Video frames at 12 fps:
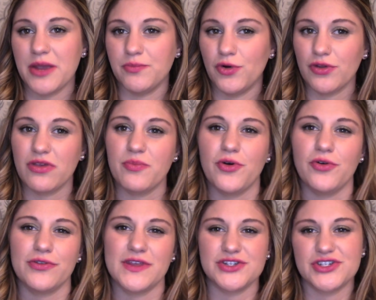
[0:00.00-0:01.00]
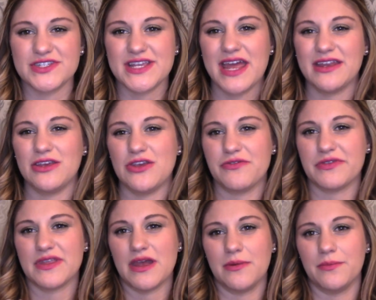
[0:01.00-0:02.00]
multiples and just kind of use
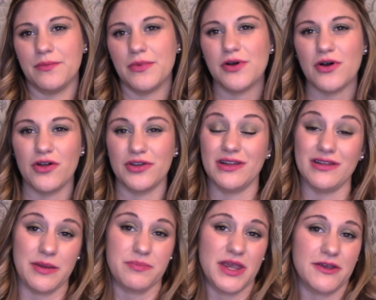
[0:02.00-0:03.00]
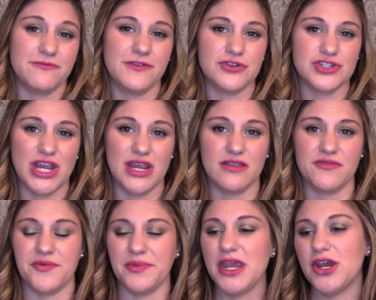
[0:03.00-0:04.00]
them all, like pick a few shades
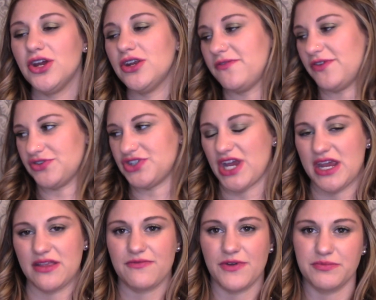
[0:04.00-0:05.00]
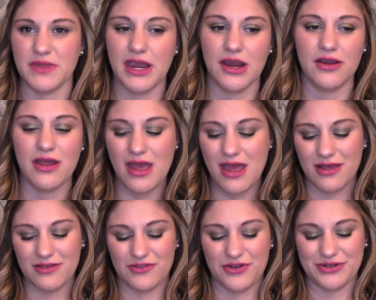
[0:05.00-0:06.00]
from here and a few shades from there.
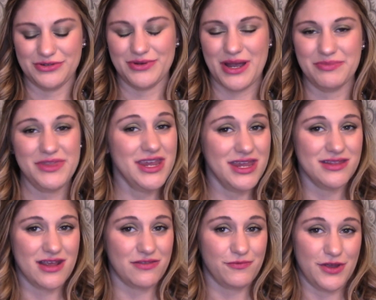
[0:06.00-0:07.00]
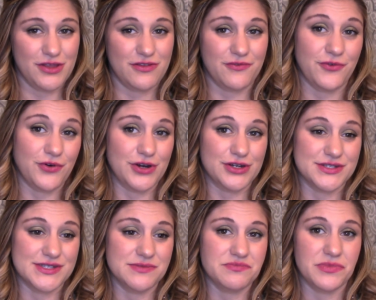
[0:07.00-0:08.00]
So I'm thinking that's what
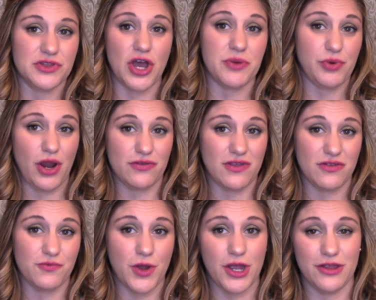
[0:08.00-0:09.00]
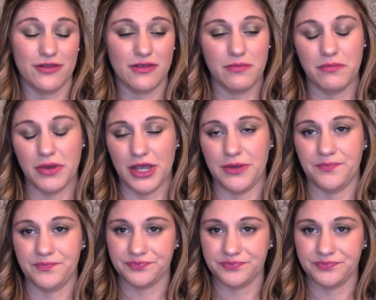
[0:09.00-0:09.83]
Sephora's thought process was, but